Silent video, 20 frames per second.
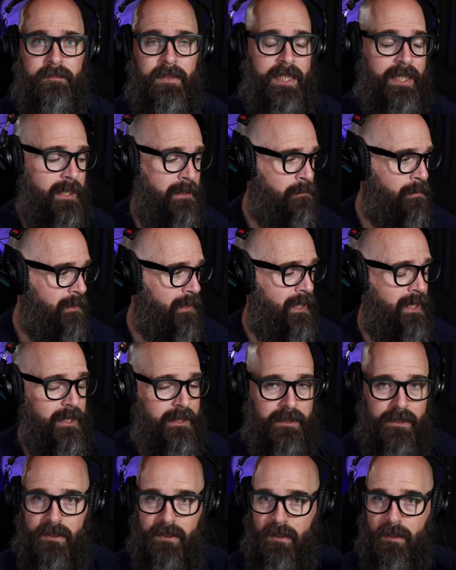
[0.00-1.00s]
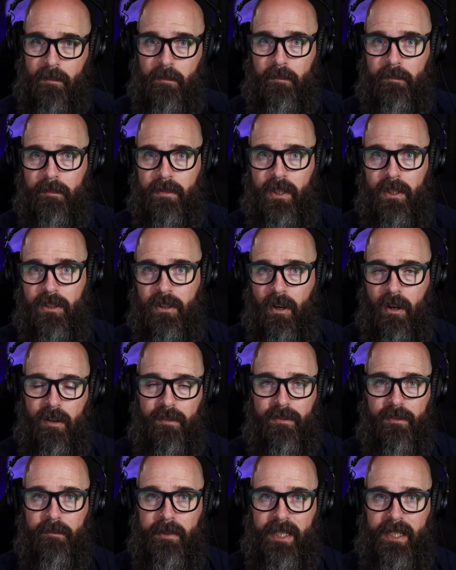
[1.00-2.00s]
He played some
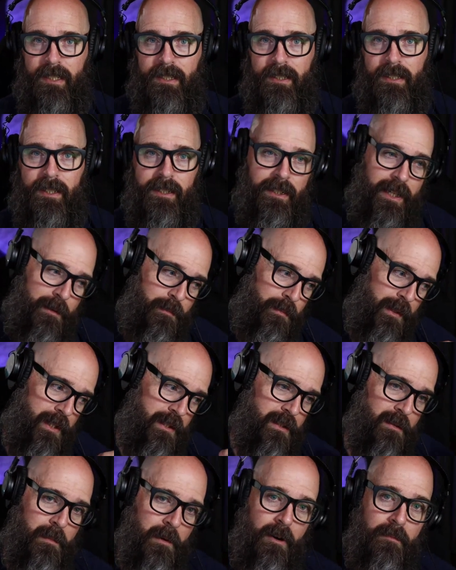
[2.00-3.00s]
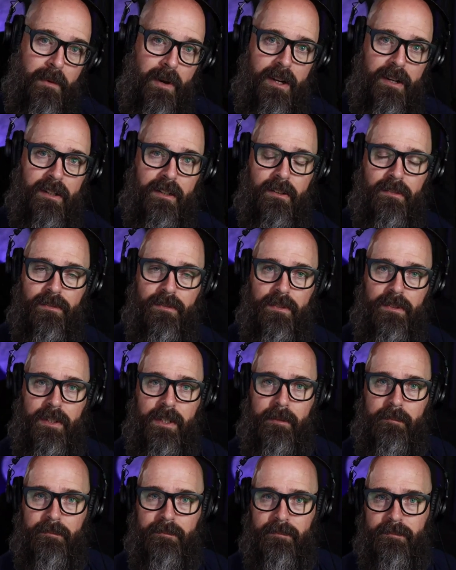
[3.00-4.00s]
guitar for me, I played some harmonica for
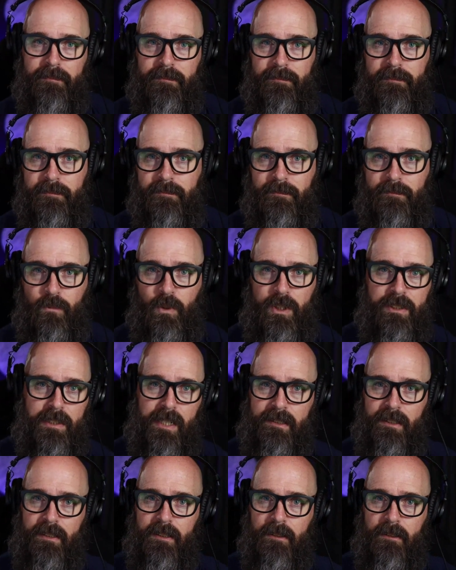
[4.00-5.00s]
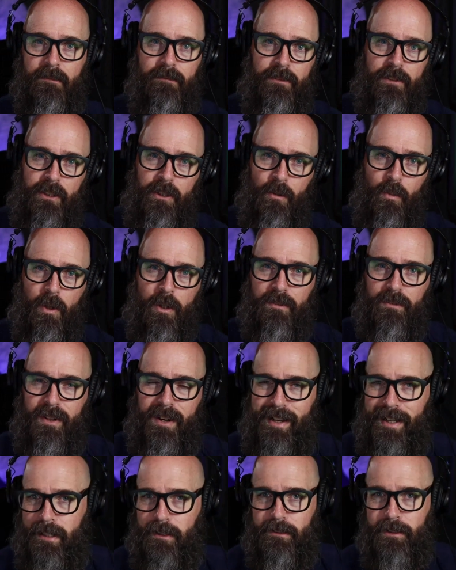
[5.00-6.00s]
him. We signed a little, you know, work for
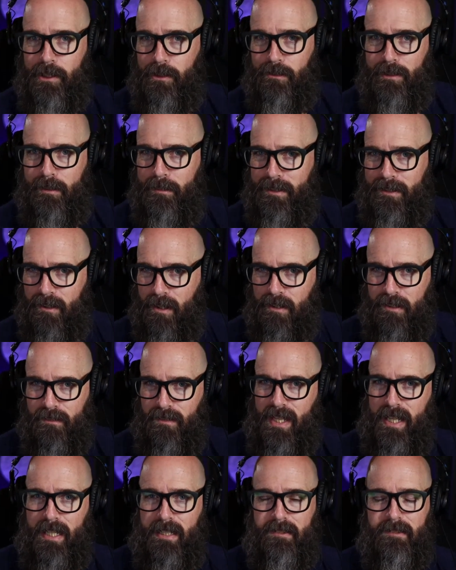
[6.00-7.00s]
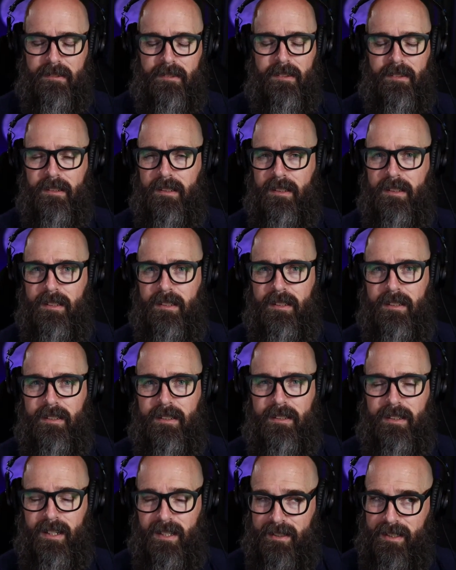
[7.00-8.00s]
hire agreement and all of that.
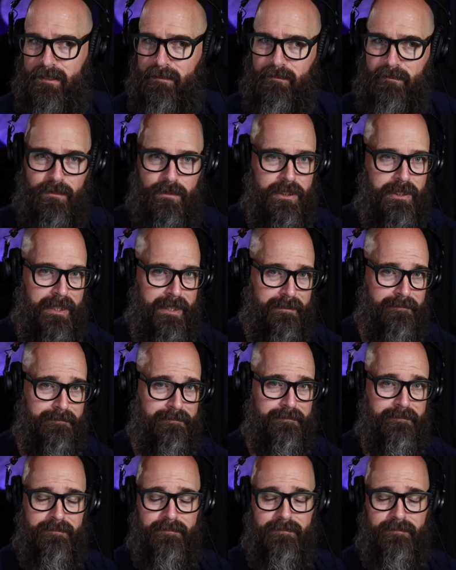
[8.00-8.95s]
And then we're done.